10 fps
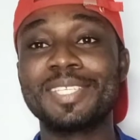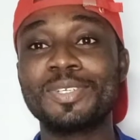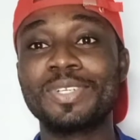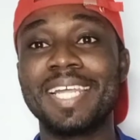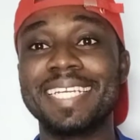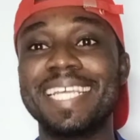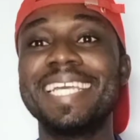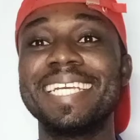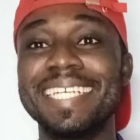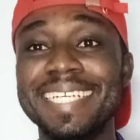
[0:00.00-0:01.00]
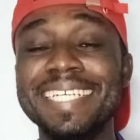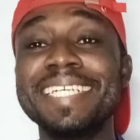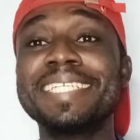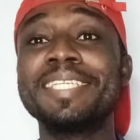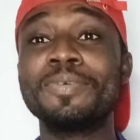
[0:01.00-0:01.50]
so that
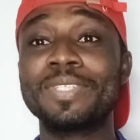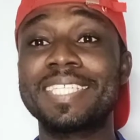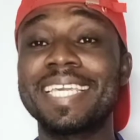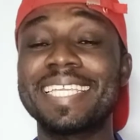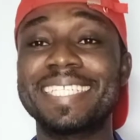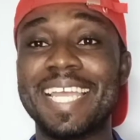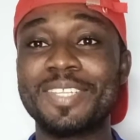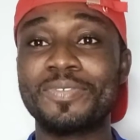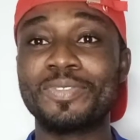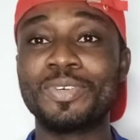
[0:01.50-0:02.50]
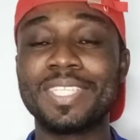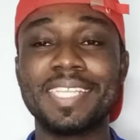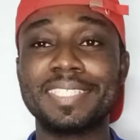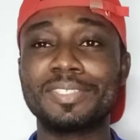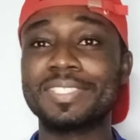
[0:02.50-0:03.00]
they will take charge of those things.